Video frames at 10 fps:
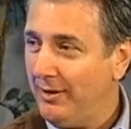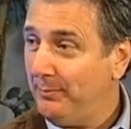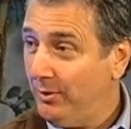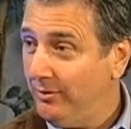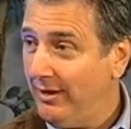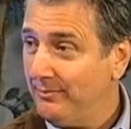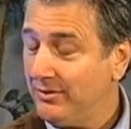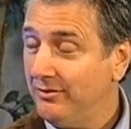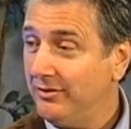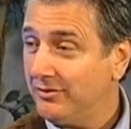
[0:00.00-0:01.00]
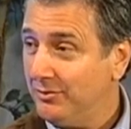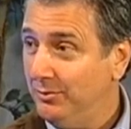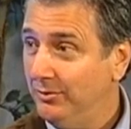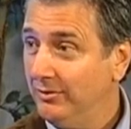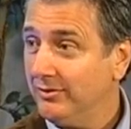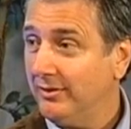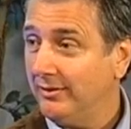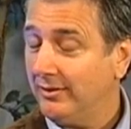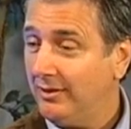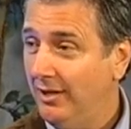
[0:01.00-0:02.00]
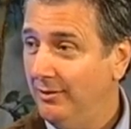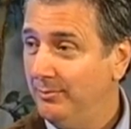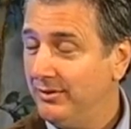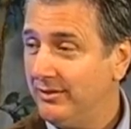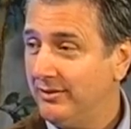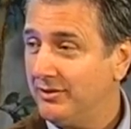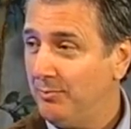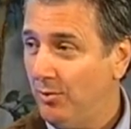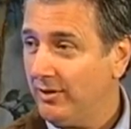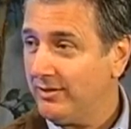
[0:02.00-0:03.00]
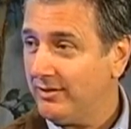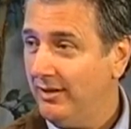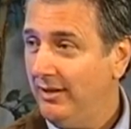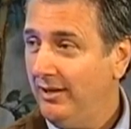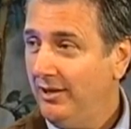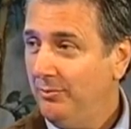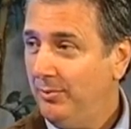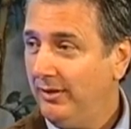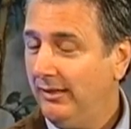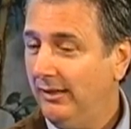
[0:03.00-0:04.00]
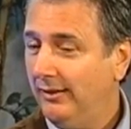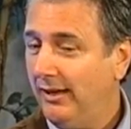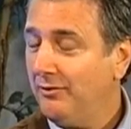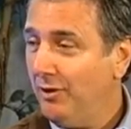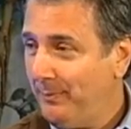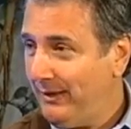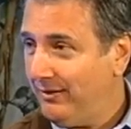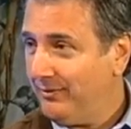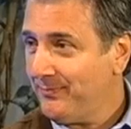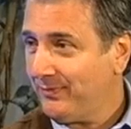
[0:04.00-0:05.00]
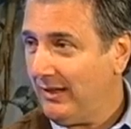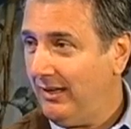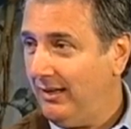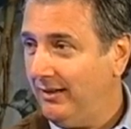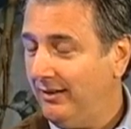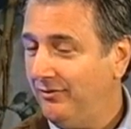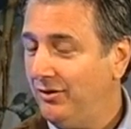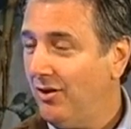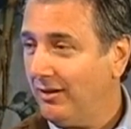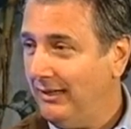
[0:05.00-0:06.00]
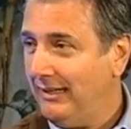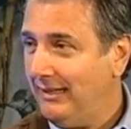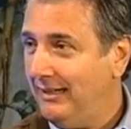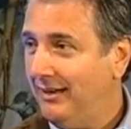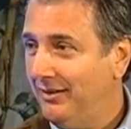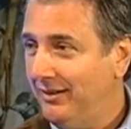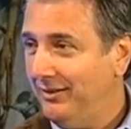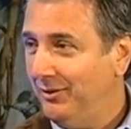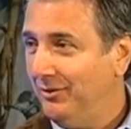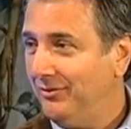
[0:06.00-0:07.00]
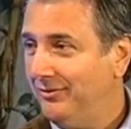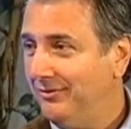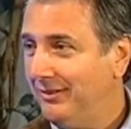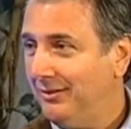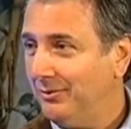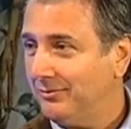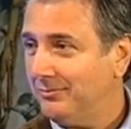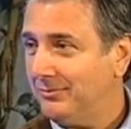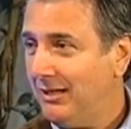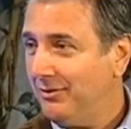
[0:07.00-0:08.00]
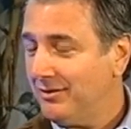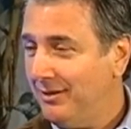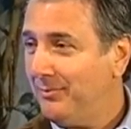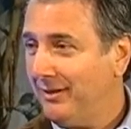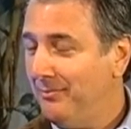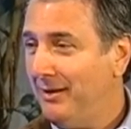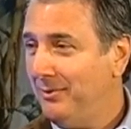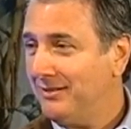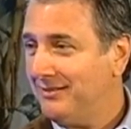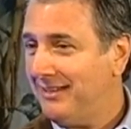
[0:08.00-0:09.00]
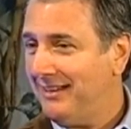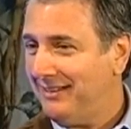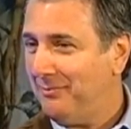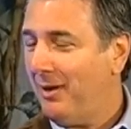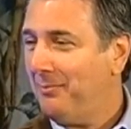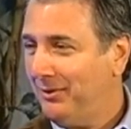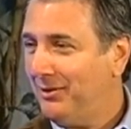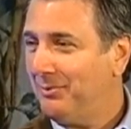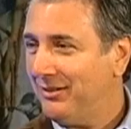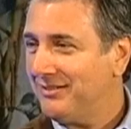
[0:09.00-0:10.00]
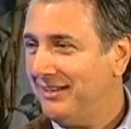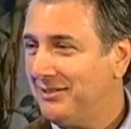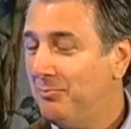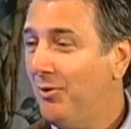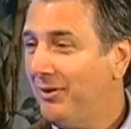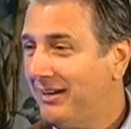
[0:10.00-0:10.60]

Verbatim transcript: programs through the schools and clubs and mm -hmm. sports. But uh, I grew up here, and if you talk to any kid on the hill, they'll tell you something that maybe isn't that uh, popular, but they'll say it's boring